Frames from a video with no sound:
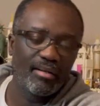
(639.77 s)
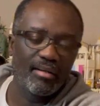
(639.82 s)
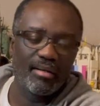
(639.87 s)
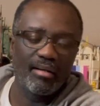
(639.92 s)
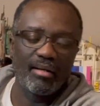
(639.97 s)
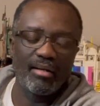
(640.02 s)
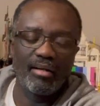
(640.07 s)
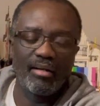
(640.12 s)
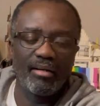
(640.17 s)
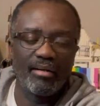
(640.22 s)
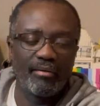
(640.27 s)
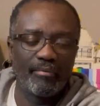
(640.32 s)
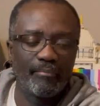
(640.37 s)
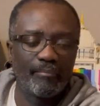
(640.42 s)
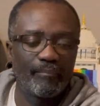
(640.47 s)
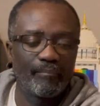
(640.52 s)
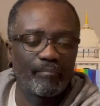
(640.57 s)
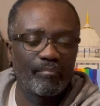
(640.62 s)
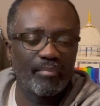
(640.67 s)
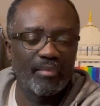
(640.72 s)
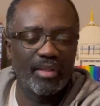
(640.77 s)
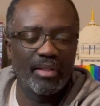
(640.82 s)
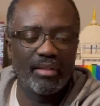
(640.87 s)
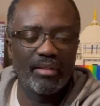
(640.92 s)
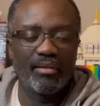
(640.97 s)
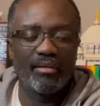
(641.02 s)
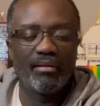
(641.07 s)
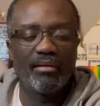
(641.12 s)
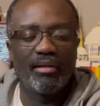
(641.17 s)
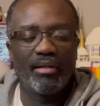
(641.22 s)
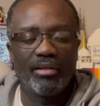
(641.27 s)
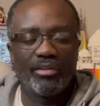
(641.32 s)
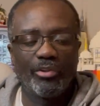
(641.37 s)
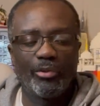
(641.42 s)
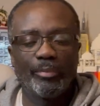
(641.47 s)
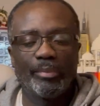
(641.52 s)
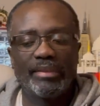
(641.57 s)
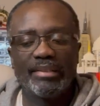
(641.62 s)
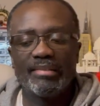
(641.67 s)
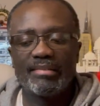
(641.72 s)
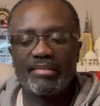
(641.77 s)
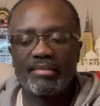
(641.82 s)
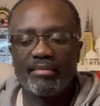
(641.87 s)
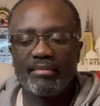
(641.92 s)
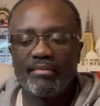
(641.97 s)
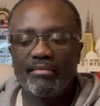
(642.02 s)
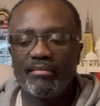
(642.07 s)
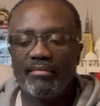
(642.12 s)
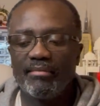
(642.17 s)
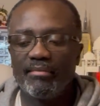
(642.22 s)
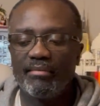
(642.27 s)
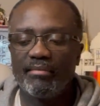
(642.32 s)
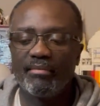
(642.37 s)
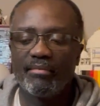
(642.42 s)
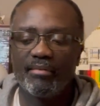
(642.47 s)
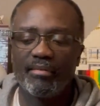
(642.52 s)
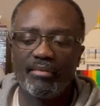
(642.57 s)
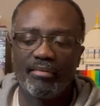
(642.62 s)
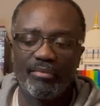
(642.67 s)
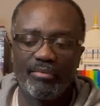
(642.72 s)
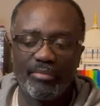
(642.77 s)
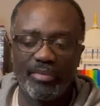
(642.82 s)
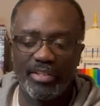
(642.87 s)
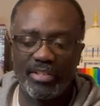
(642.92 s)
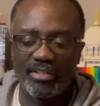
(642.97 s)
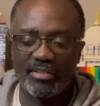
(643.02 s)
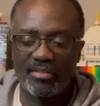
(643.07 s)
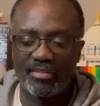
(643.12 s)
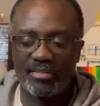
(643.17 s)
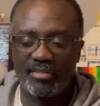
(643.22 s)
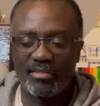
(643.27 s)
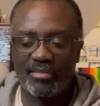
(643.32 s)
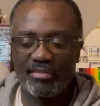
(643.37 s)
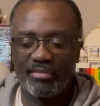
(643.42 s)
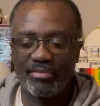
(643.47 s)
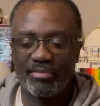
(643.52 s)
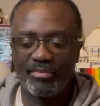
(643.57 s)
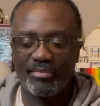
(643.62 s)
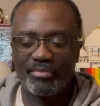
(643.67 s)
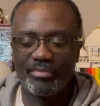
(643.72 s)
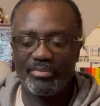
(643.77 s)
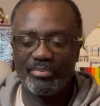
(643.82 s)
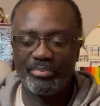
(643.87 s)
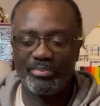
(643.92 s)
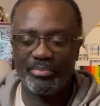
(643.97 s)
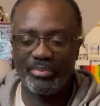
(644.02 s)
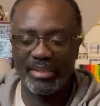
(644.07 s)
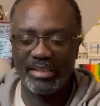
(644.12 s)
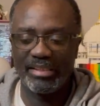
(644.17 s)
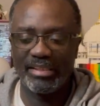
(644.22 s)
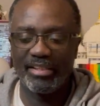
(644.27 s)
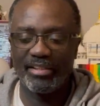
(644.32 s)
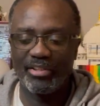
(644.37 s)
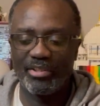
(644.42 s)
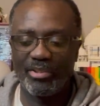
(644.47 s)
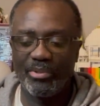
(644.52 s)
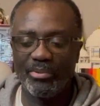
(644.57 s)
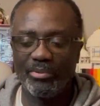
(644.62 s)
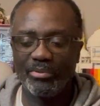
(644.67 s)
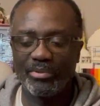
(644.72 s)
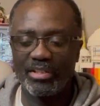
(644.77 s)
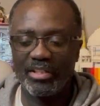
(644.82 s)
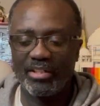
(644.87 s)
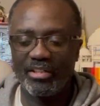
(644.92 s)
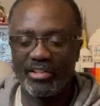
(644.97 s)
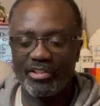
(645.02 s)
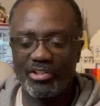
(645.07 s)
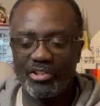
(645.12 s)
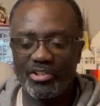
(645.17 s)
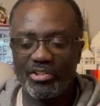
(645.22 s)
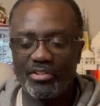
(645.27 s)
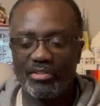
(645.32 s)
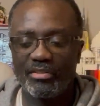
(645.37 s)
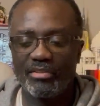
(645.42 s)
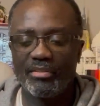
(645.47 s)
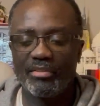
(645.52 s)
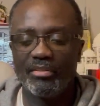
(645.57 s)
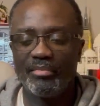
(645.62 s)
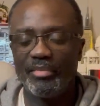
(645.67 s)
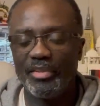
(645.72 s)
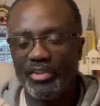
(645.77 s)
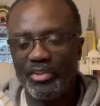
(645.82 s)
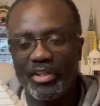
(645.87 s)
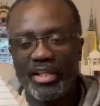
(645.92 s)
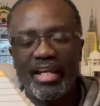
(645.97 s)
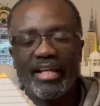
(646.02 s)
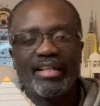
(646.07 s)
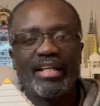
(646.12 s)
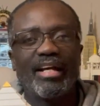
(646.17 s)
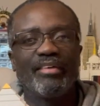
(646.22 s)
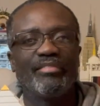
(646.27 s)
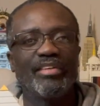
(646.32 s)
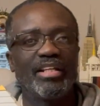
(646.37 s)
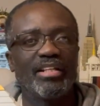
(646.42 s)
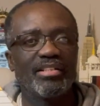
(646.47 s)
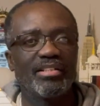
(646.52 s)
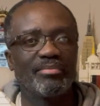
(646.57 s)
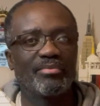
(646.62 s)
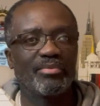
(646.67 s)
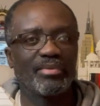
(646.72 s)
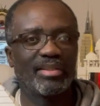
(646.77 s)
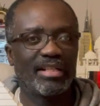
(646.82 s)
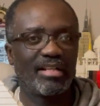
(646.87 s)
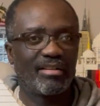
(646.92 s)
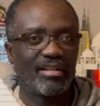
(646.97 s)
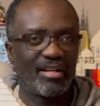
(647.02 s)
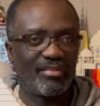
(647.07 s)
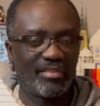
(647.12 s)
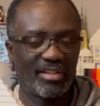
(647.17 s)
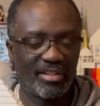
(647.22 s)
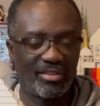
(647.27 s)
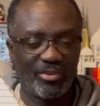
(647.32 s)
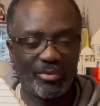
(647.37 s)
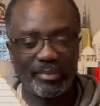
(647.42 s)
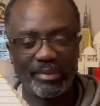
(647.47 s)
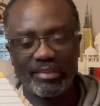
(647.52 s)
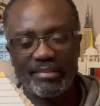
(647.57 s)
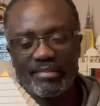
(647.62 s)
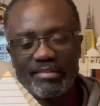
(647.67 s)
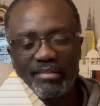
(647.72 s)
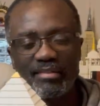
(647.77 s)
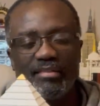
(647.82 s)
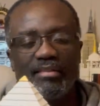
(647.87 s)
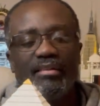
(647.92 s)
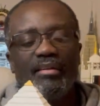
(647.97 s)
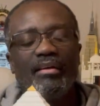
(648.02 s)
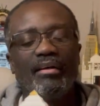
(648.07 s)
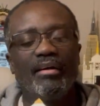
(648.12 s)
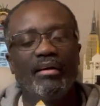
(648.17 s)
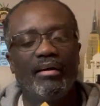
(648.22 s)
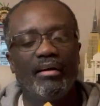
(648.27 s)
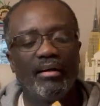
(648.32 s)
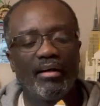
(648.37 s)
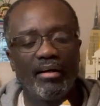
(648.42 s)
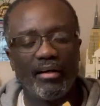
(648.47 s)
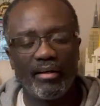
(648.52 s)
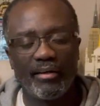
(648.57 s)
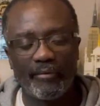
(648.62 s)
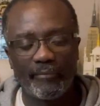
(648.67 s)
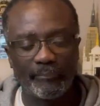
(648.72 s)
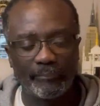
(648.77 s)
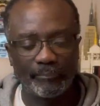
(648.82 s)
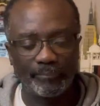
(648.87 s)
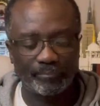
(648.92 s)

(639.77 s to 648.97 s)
an obelisk, which is really cool touch. I mean, you can't have Egypt without having an obelisk. And